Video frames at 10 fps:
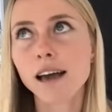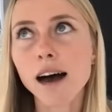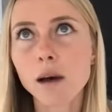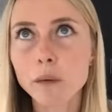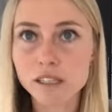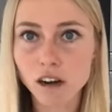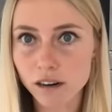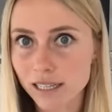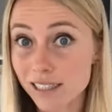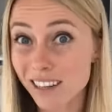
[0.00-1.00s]
um, it's
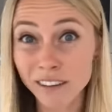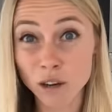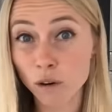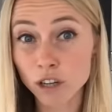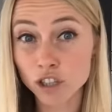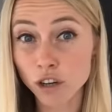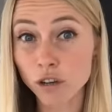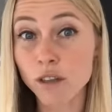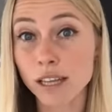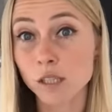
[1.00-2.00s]
not necessarily going to show
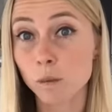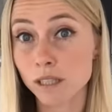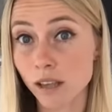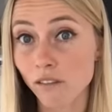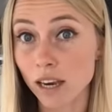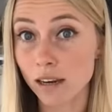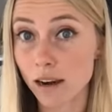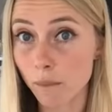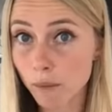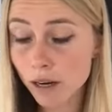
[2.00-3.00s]
you that specific
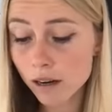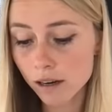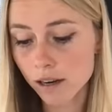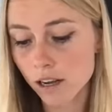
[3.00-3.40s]
number.